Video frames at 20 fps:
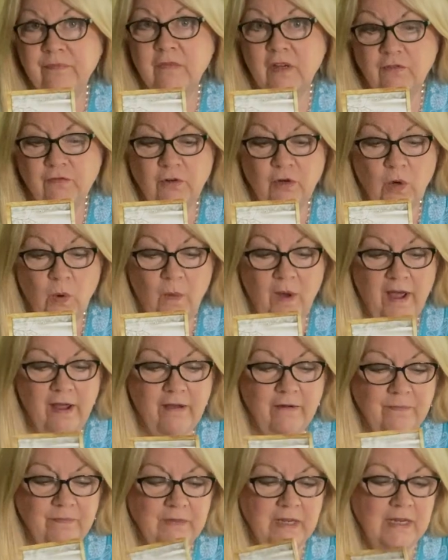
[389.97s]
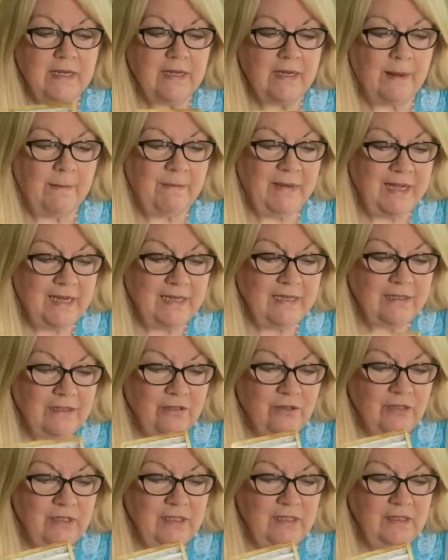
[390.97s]
for a while. But
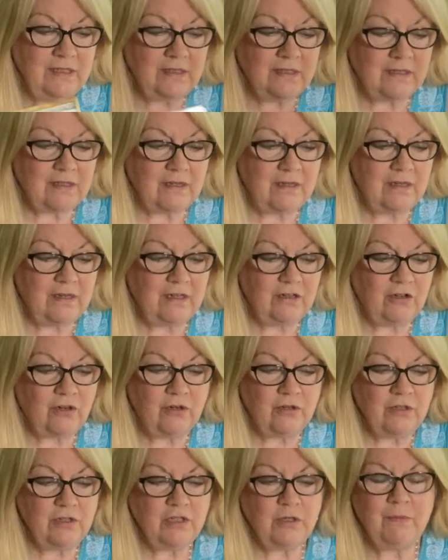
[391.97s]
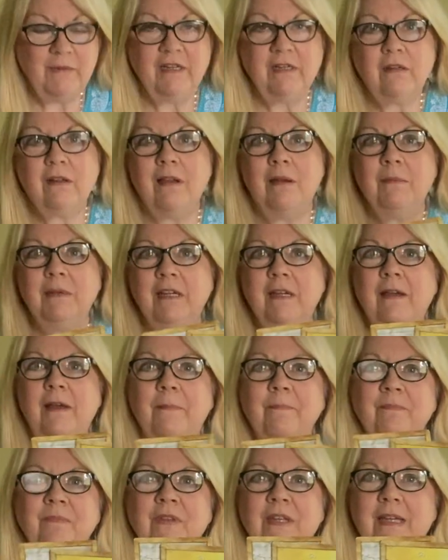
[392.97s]
there is encouragement coming
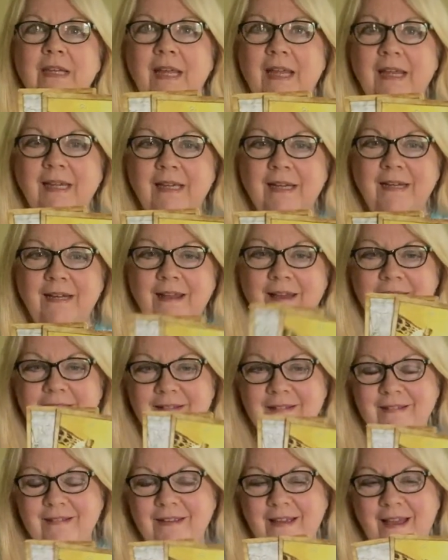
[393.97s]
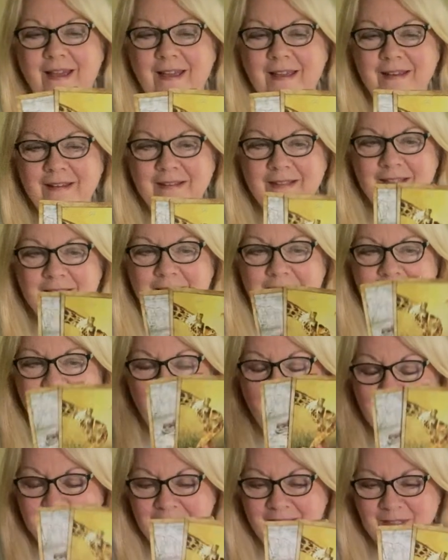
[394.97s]
up. And I
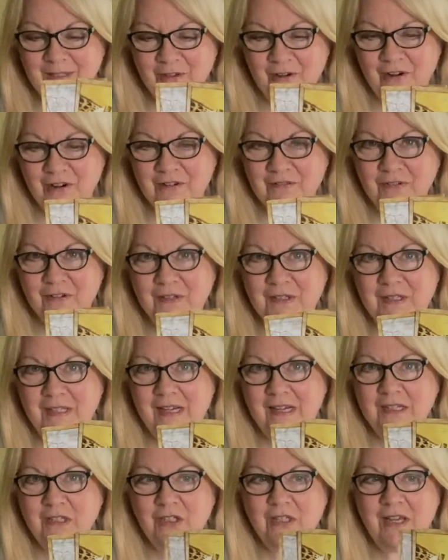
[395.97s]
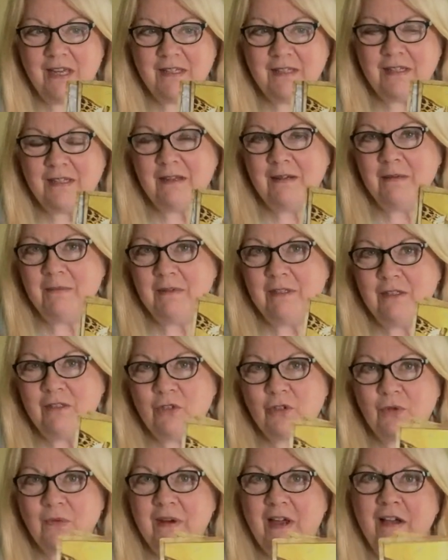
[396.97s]
got this card for Sag last time, this
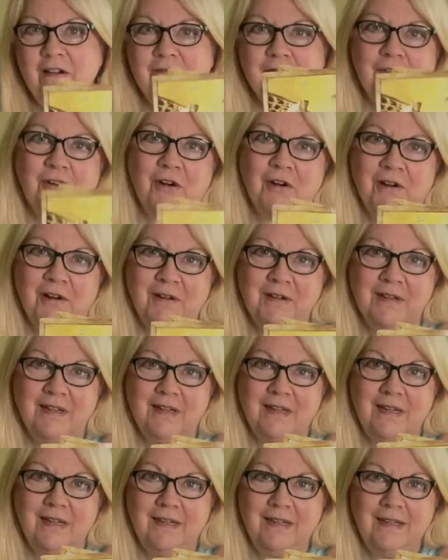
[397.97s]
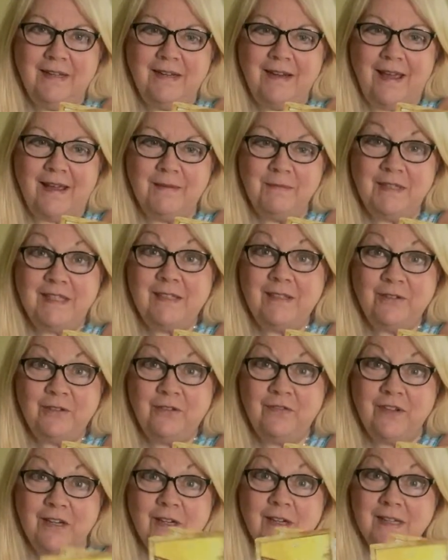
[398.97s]
giraffe card, and I'm still very